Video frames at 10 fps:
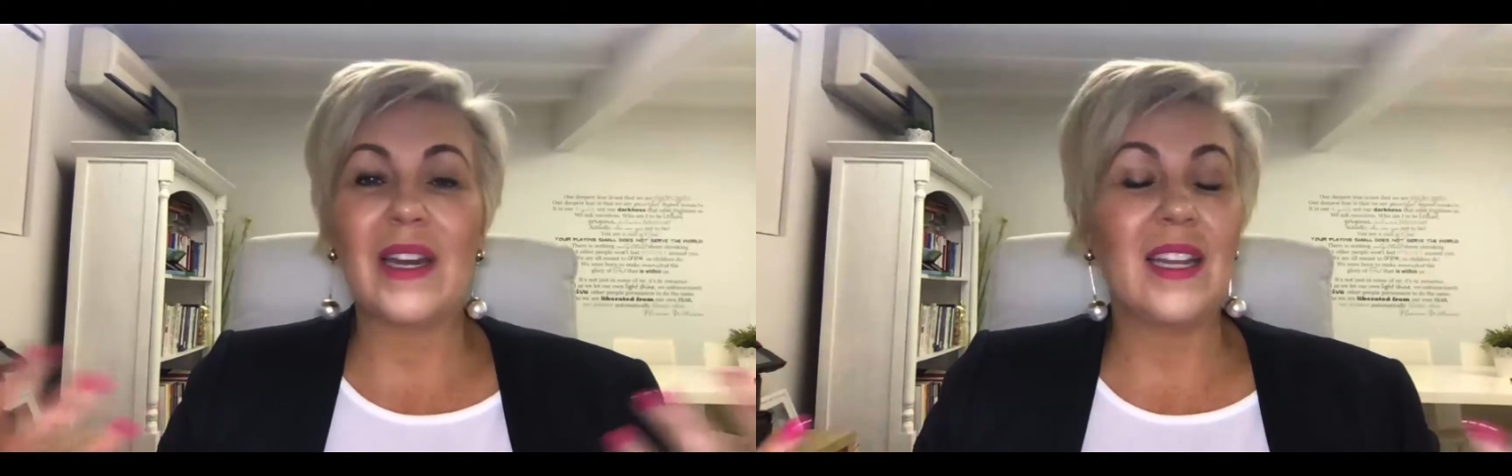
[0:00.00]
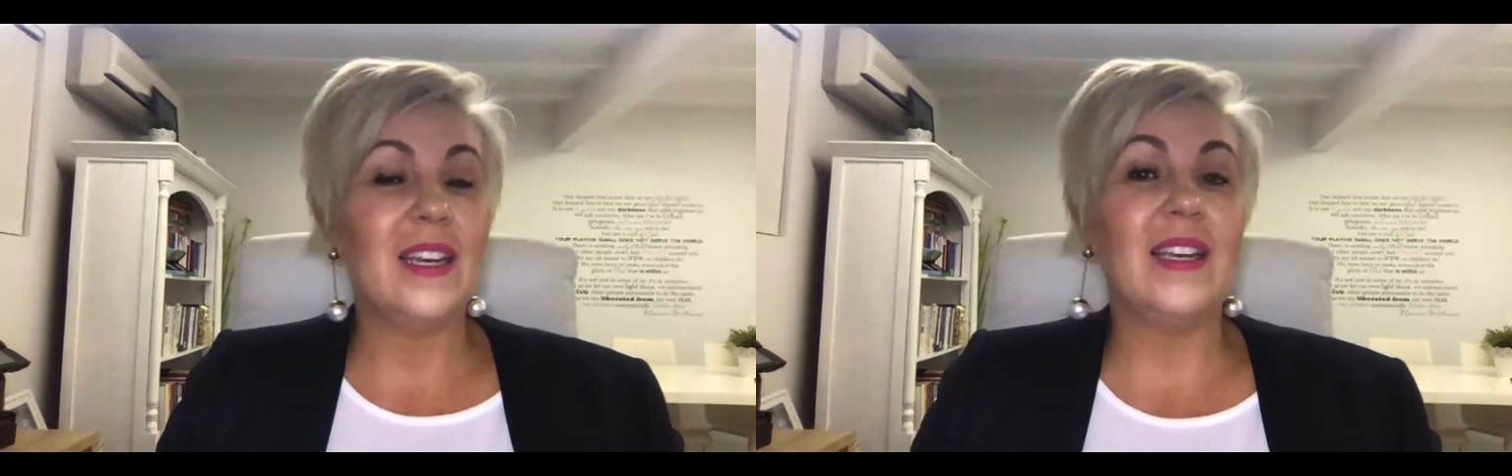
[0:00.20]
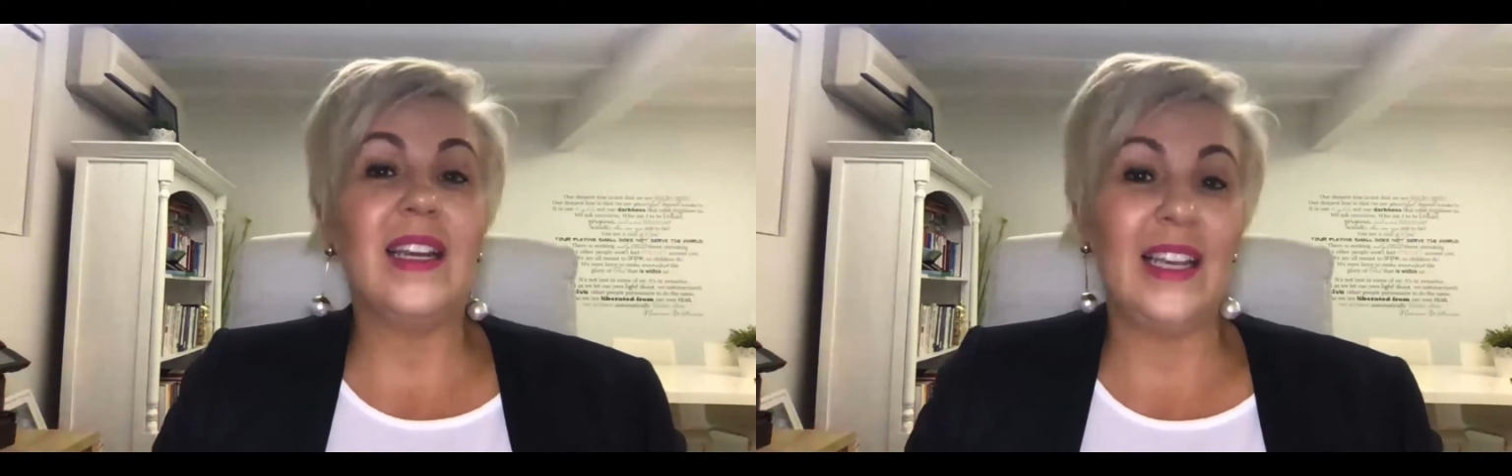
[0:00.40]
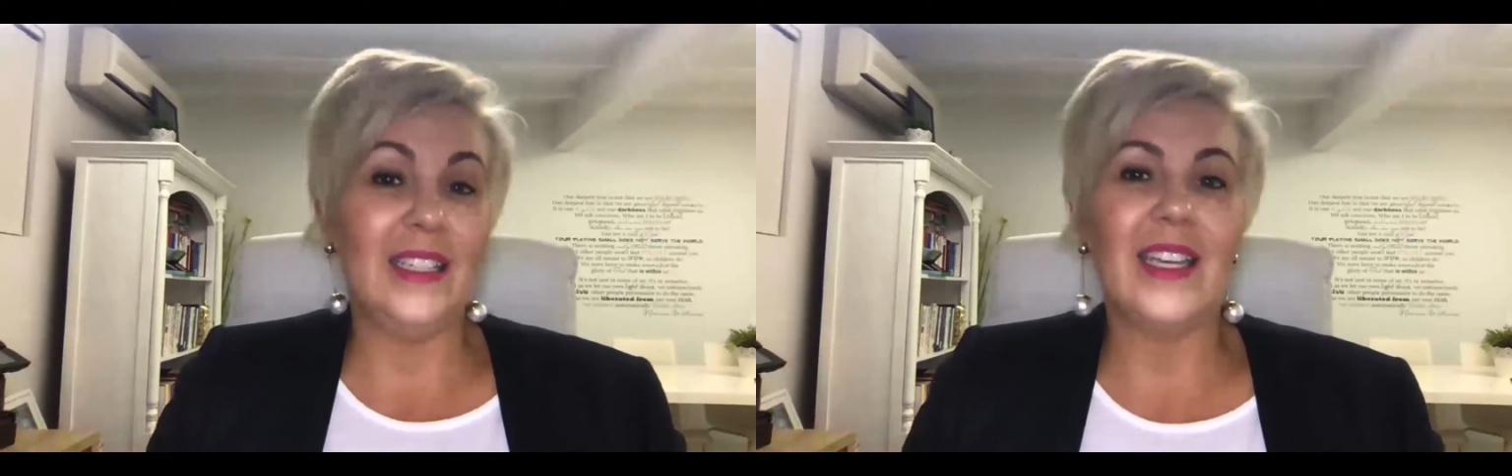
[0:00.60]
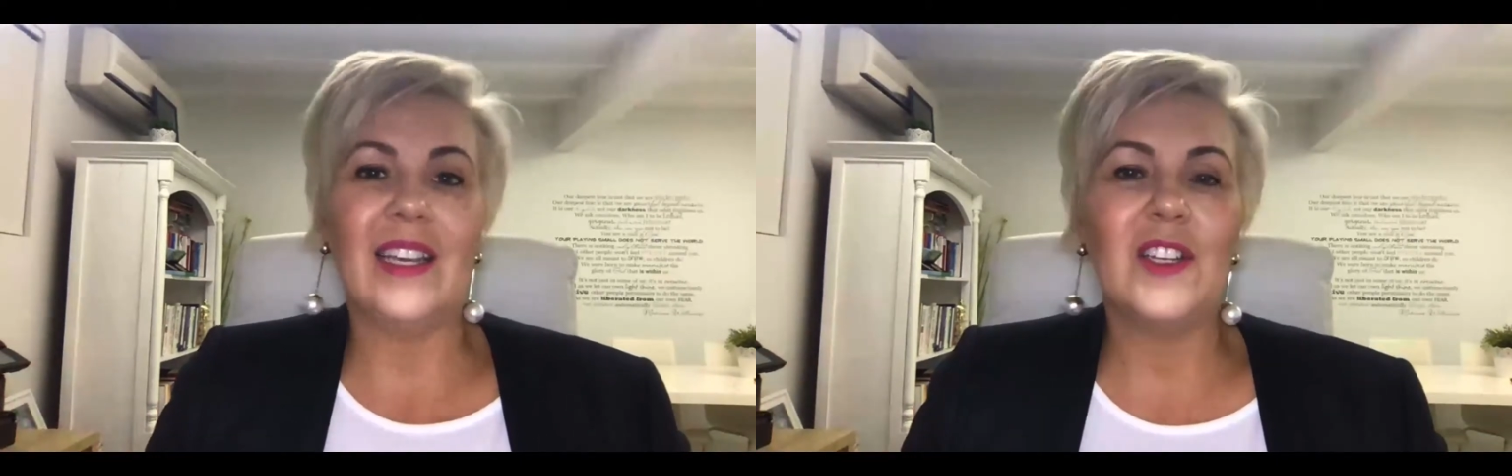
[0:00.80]
in his
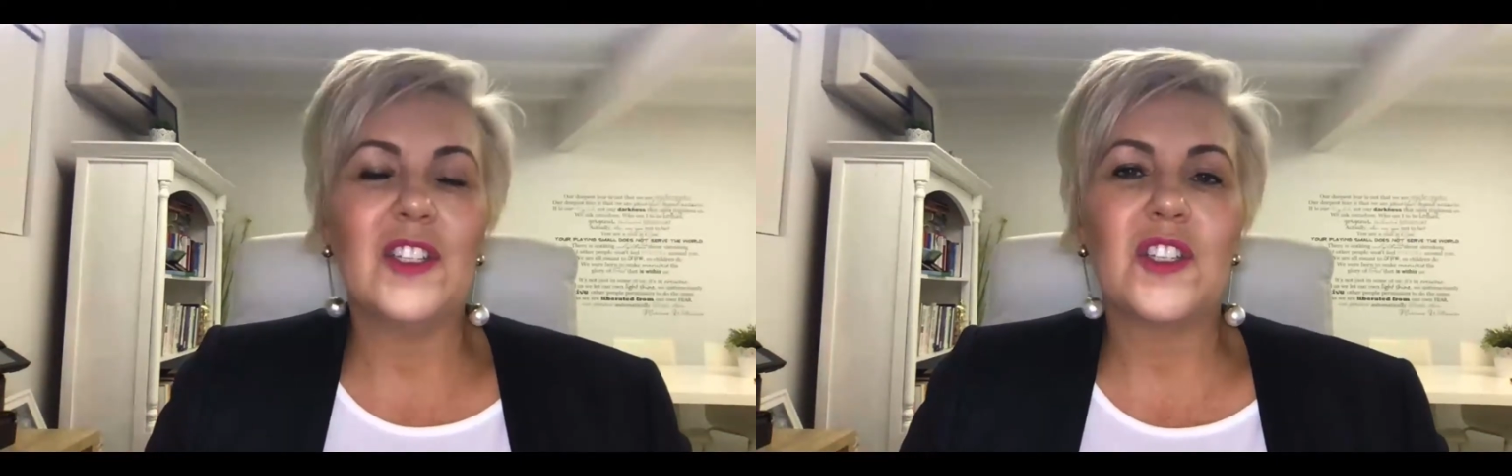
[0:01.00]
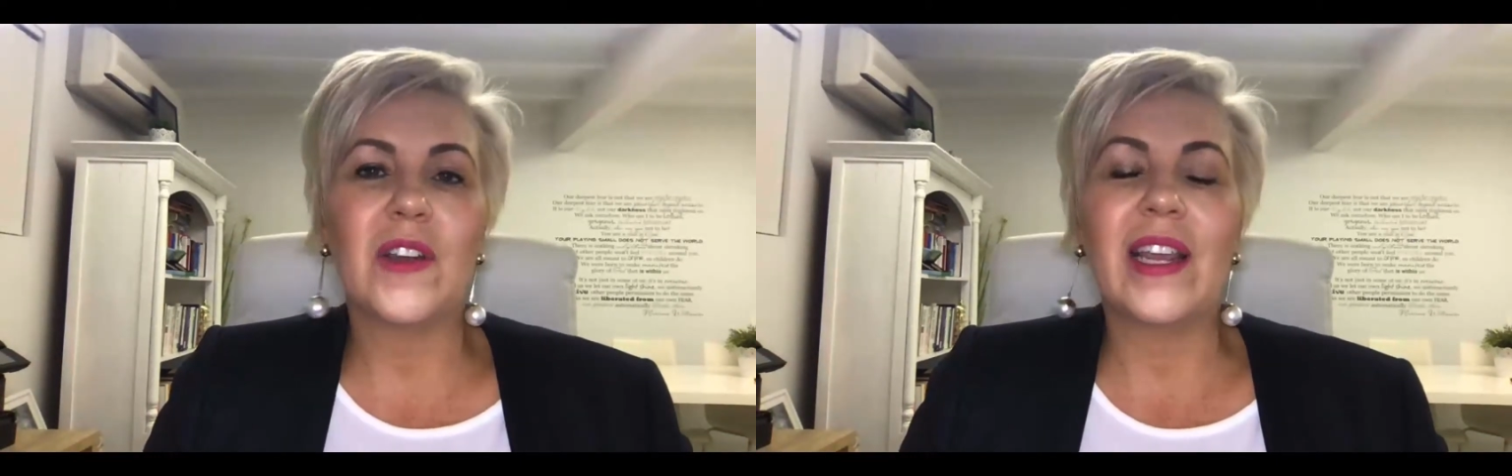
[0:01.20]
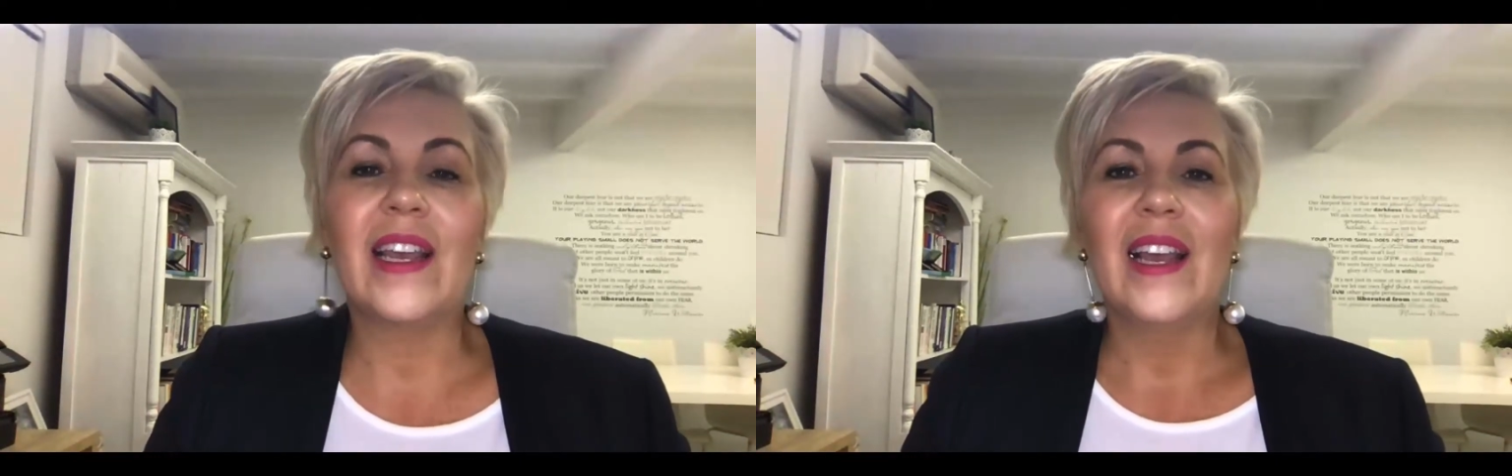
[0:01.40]
industry.